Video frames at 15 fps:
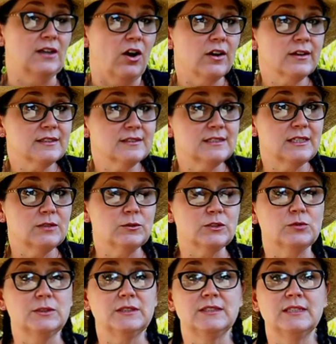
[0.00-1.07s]
Augustine,
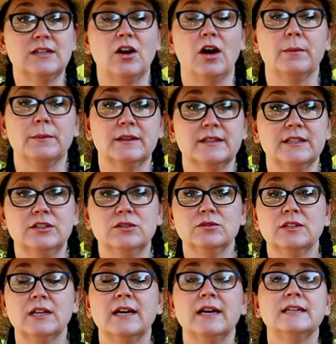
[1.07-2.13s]
which we see commonly
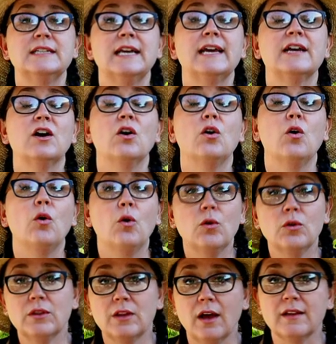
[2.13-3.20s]
used, take a
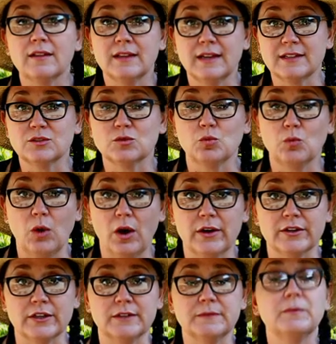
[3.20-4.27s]
whole lot less
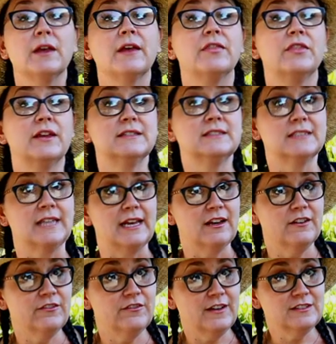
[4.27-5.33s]
water than say
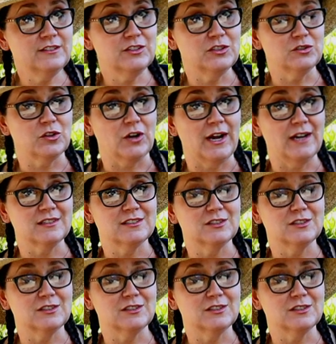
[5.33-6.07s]
a fescue grass.